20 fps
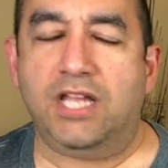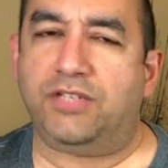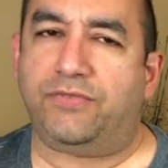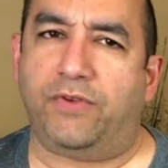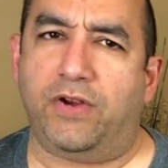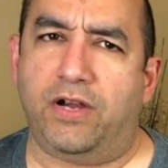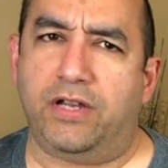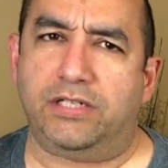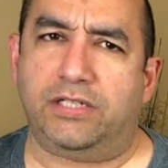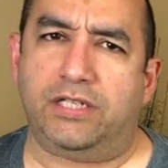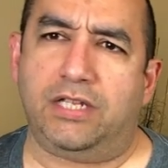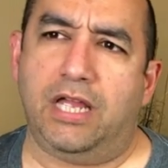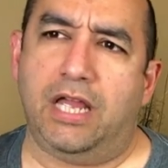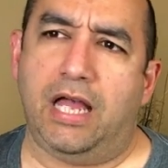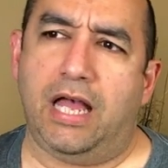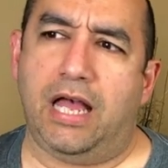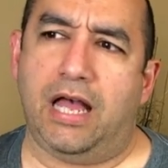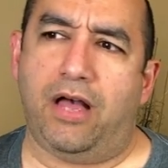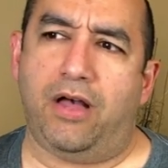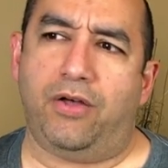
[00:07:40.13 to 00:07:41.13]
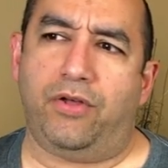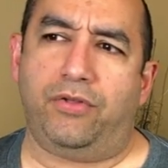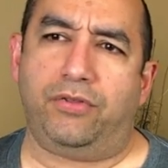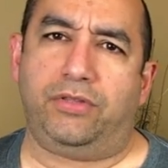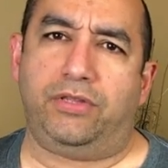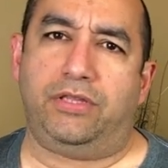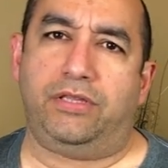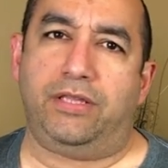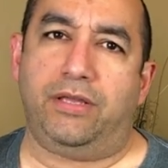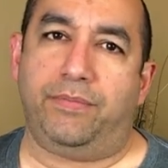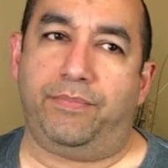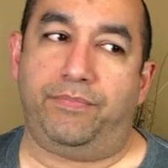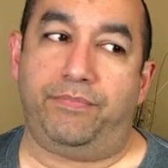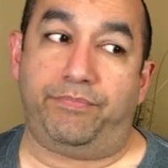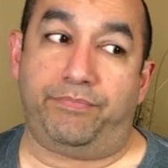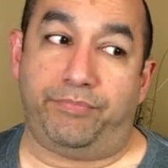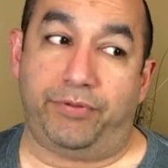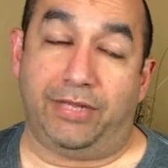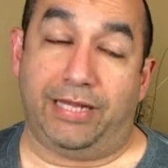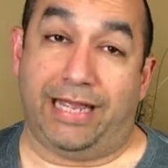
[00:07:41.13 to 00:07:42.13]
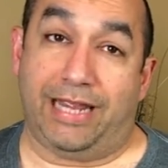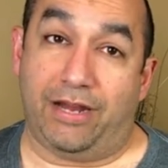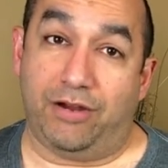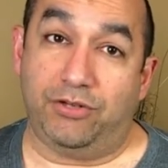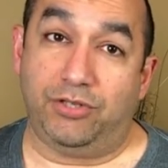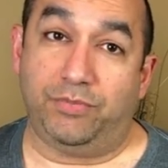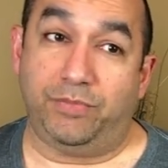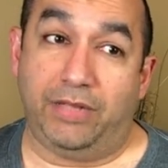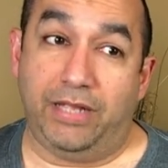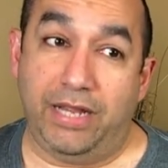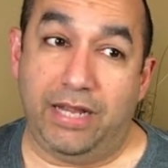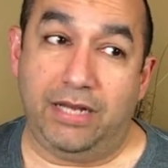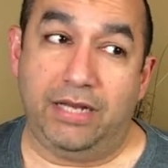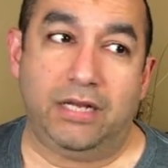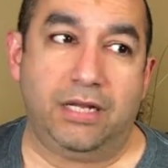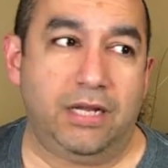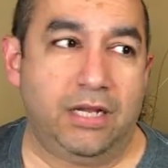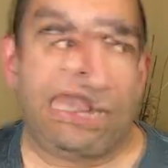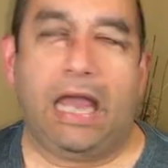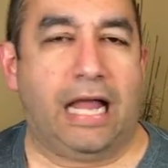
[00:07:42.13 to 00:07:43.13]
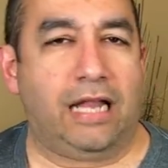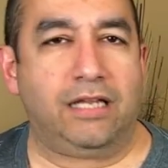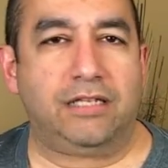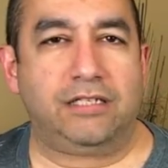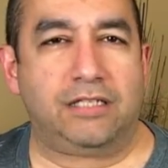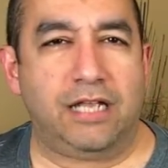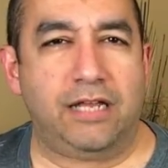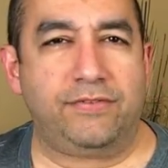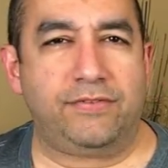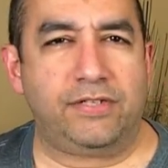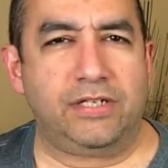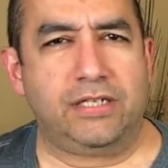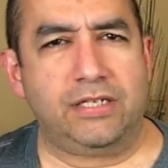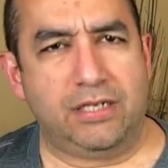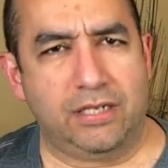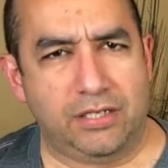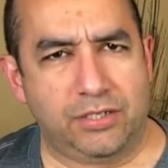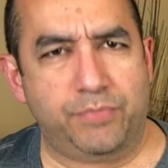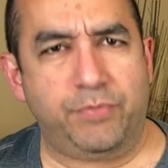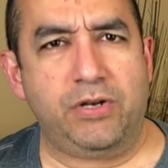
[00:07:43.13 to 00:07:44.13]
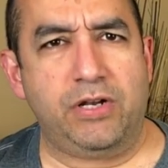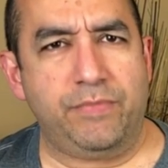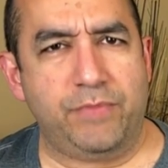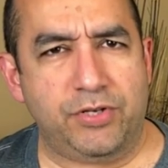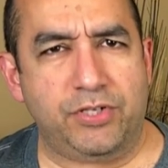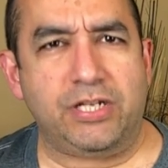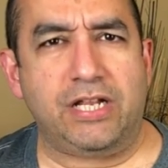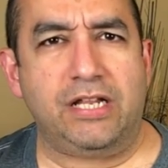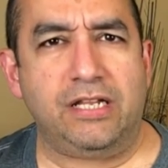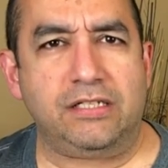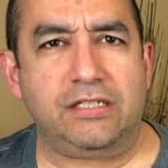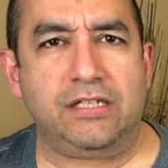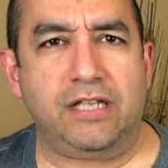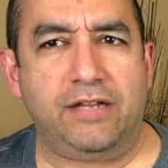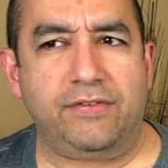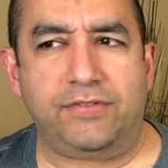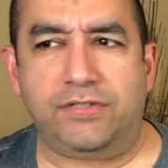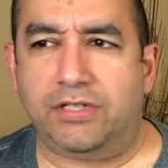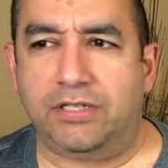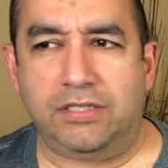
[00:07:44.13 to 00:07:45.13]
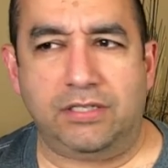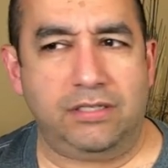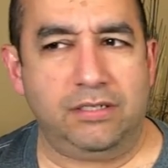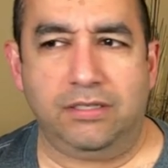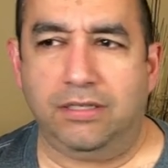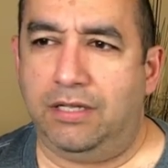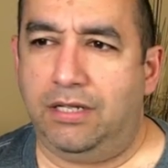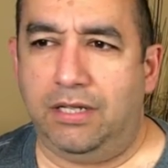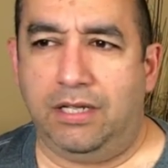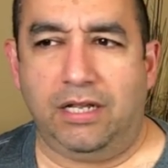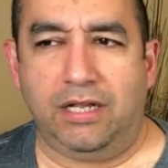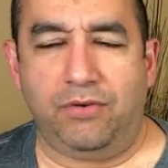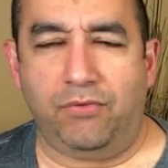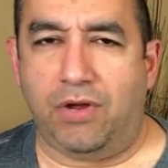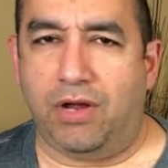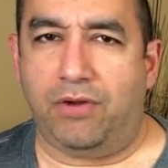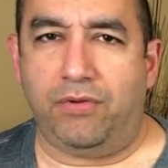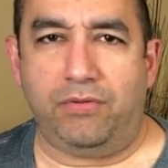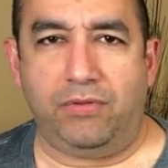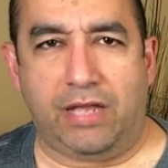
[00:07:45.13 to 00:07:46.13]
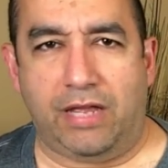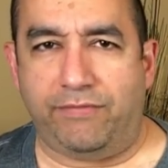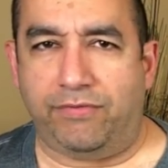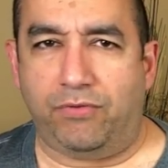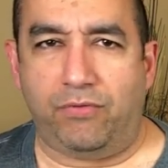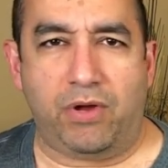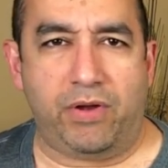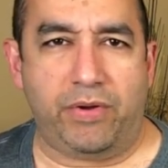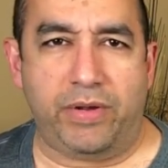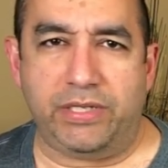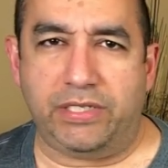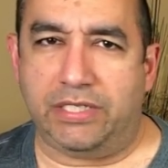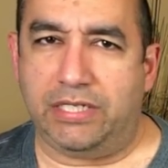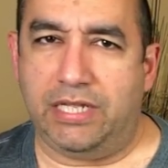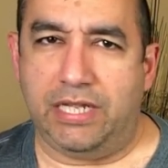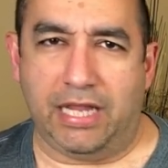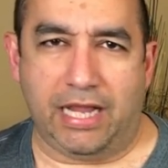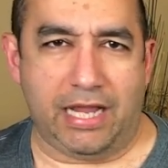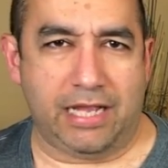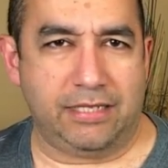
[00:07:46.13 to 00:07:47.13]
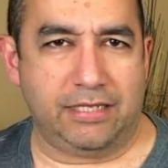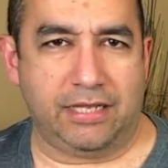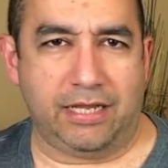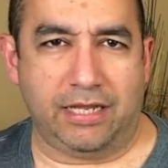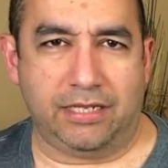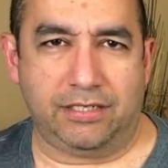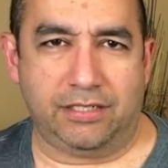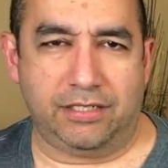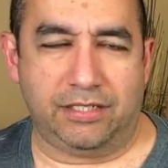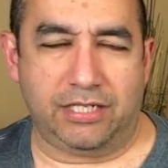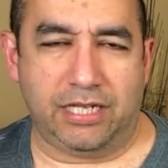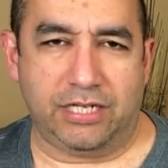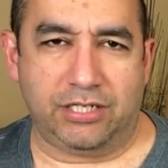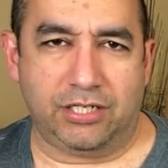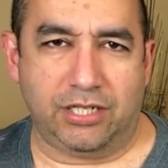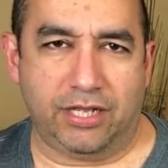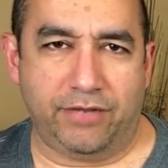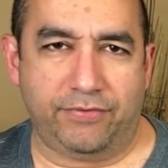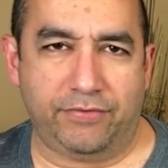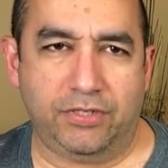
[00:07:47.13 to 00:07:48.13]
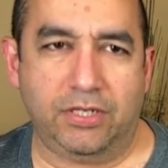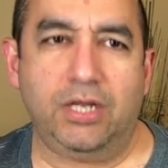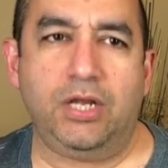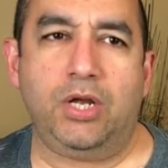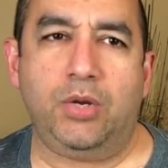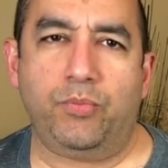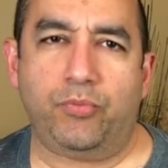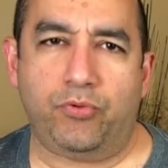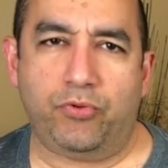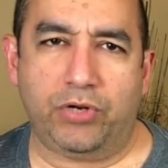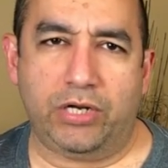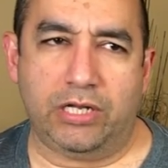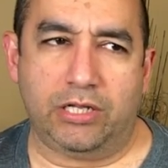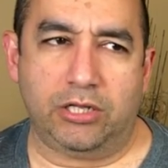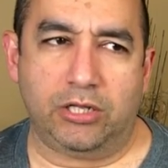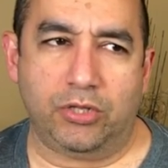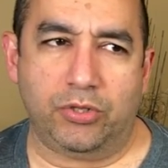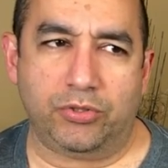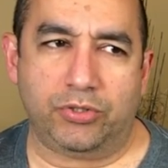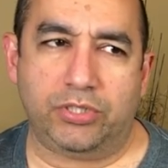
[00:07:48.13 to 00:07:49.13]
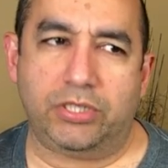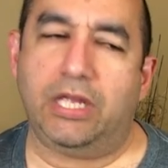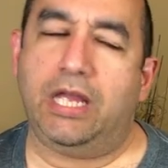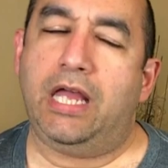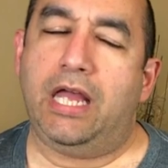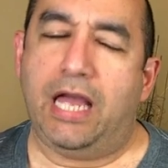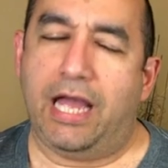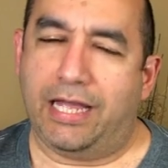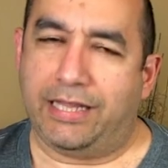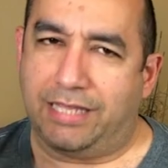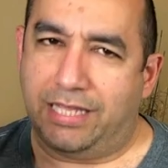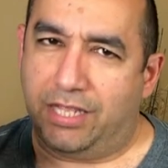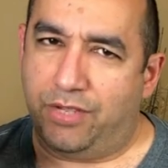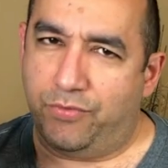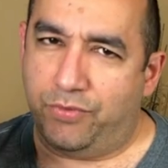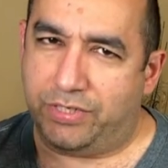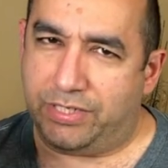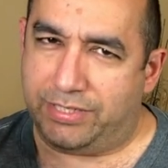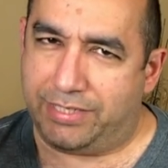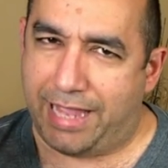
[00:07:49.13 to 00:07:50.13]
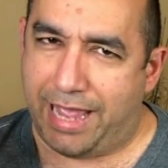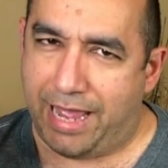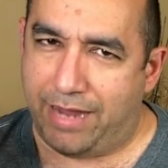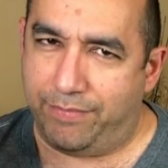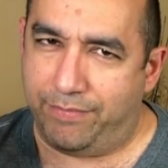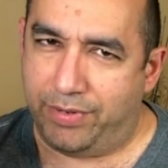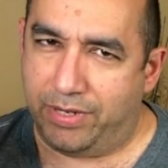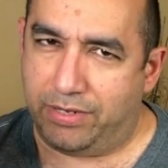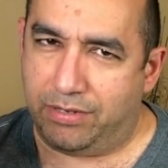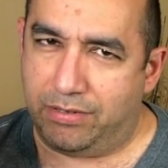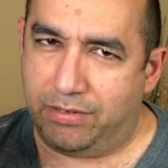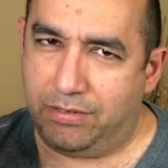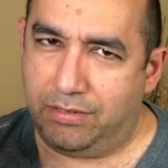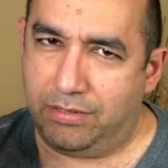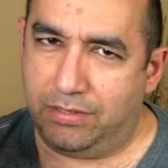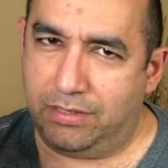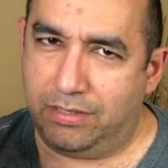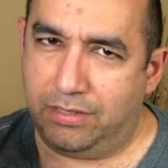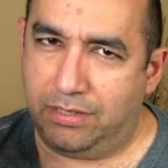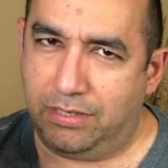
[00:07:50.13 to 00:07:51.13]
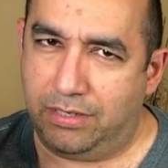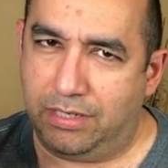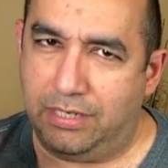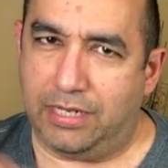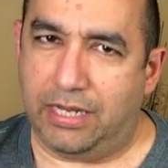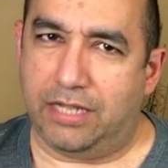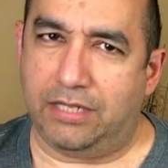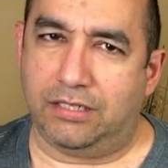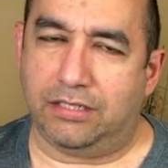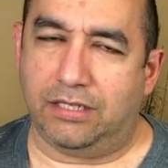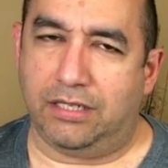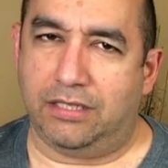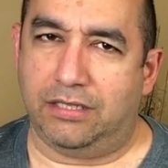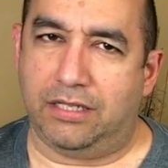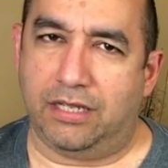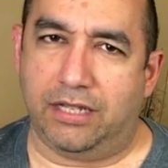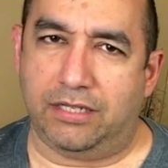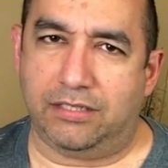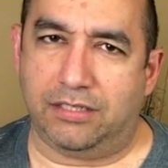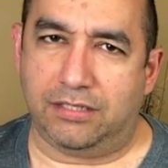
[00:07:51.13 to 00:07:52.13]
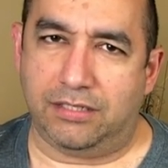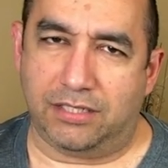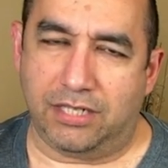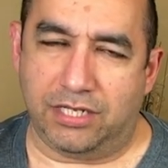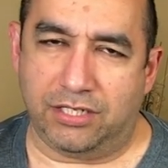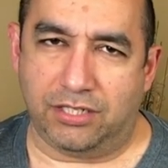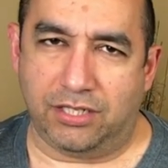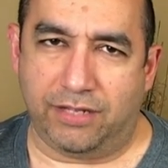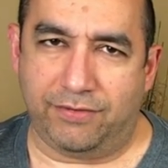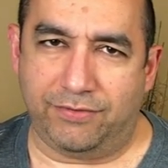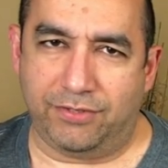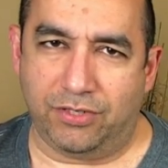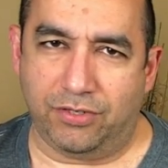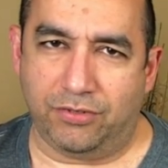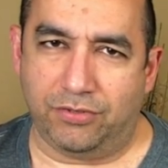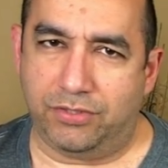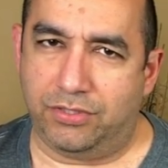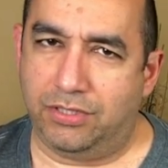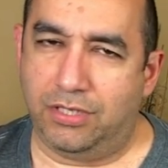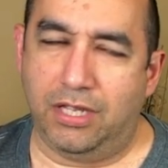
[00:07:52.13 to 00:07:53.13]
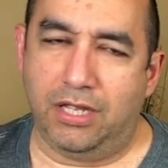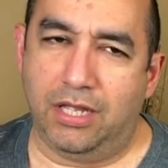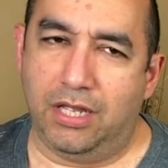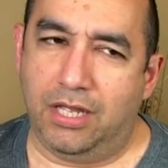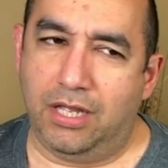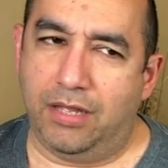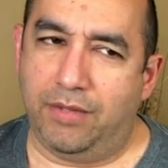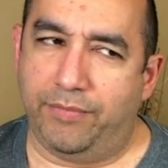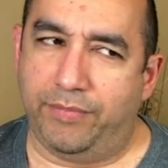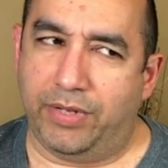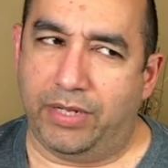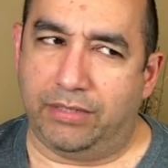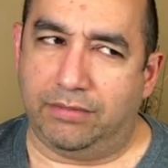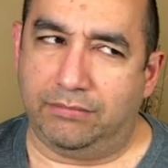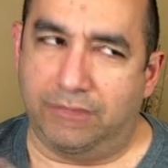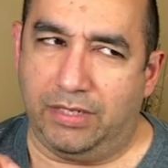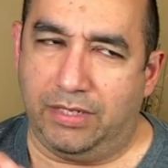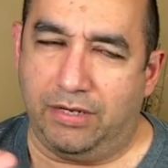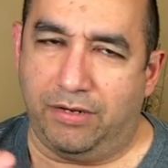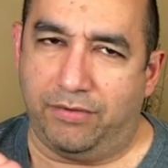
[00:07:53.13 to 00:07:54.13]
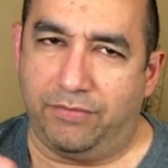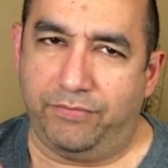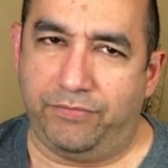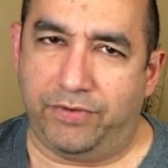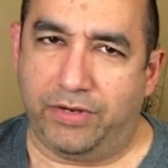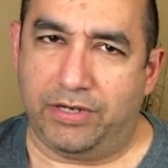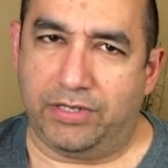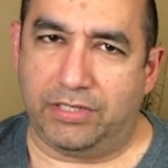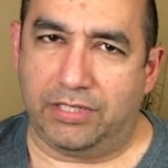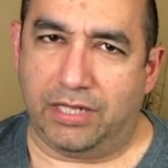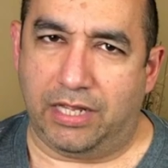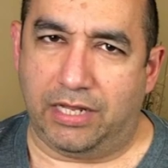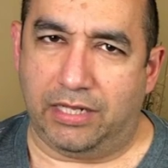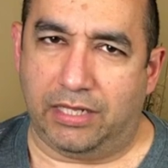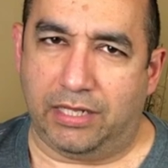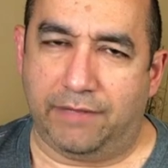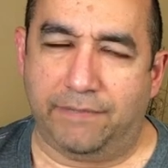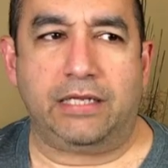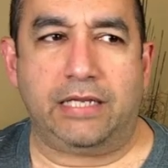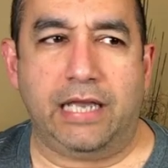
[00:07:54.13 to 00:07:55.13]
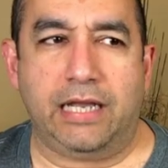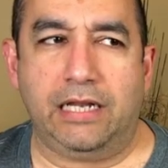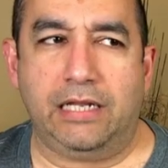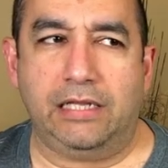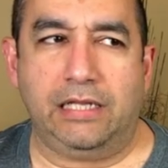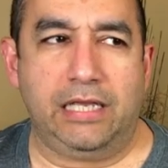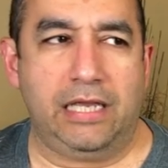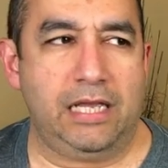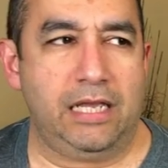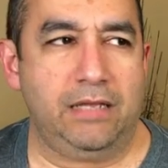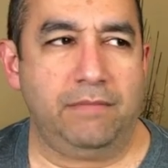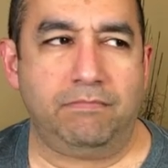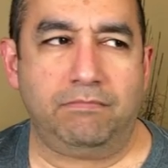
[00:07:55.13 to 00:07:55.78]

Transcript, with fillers: As far as how the players played, Alex Lifeson is pretty much Alex Lifeson in y Live in Y Y Z and Exit Stage Left, pretty close. I think it was a tad better in in the Exit Stage Left shows, but, you know, very slightly. Geddy Lee,